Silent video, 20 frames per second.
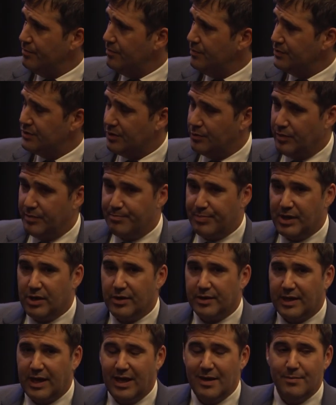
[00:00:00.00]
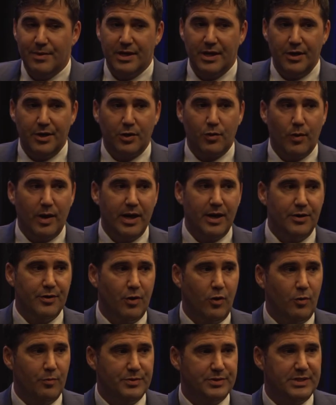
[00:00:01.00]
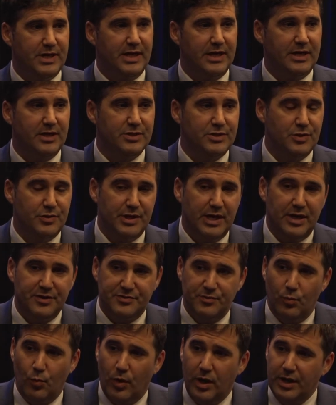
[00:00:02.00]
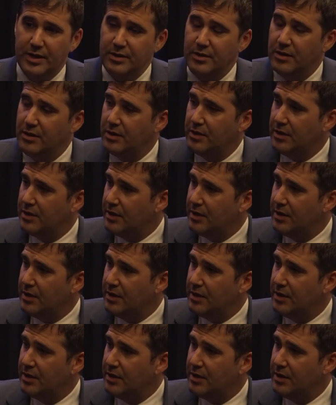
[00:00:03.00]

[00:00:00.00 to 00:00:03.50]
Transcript: So when Barrick came in and acquired Homestake in 2001,